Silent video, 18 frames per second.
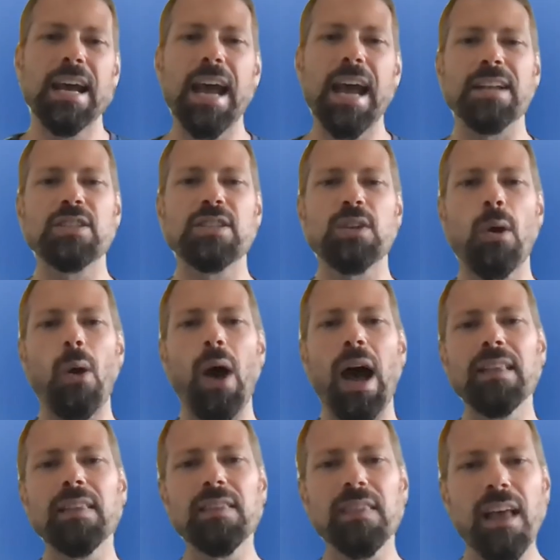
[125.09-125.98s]
And so
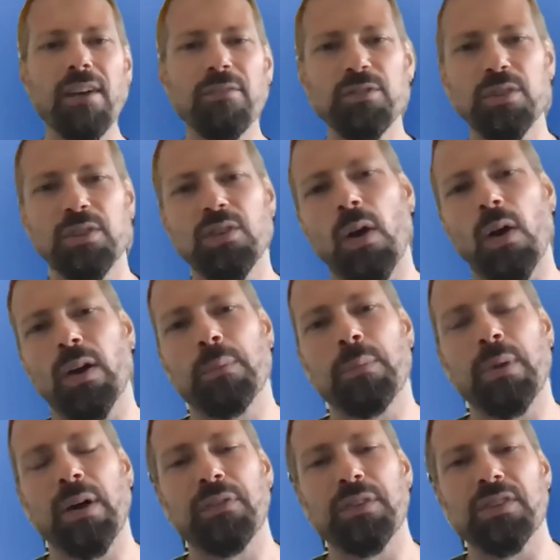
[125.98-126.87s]
I love to talk
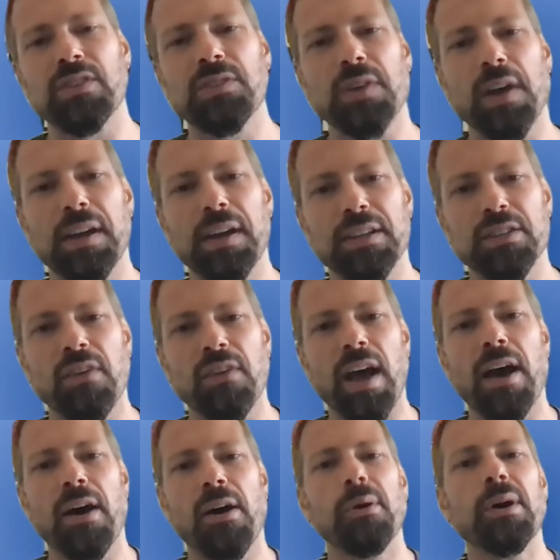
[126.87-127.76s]
about the science of
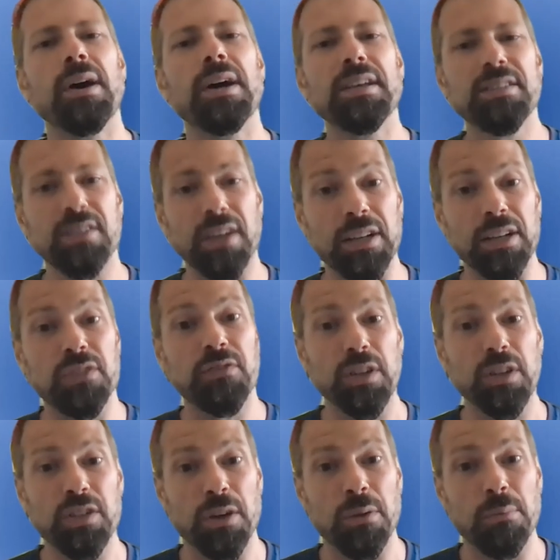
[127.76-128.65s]
how science
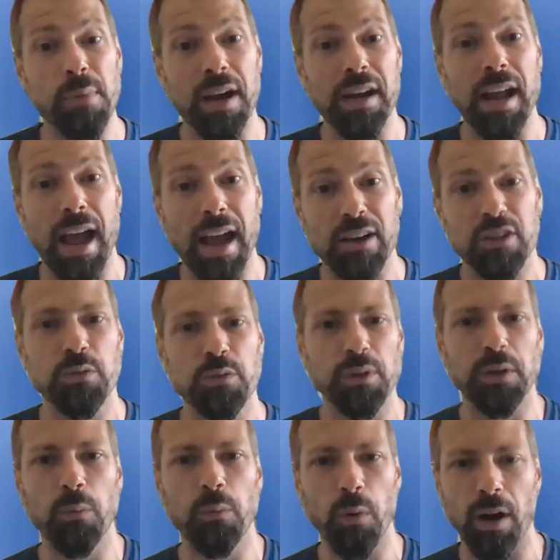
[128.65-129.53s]
fiction might
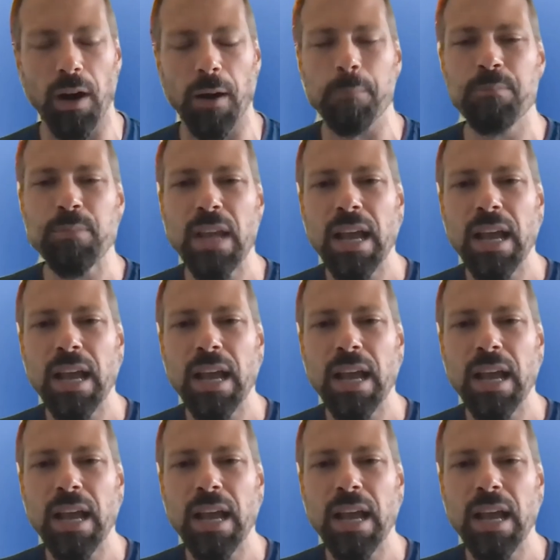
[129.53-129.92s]
actually work.